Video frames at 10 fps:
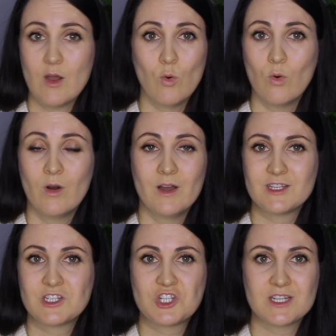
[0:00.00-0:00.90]
or
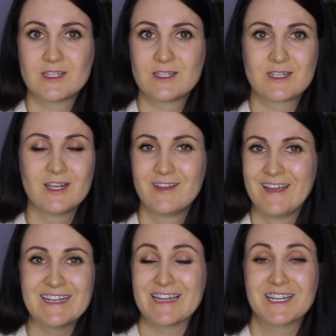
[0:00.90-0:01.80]
it's just,
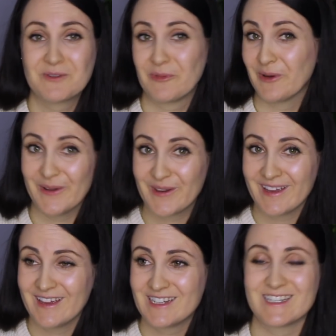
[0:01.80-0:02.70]
it doesn't work.
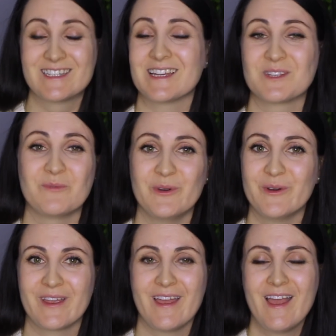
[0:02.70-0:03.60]
It just doesn't
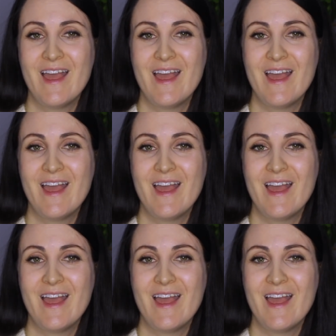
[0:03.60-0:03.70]
work.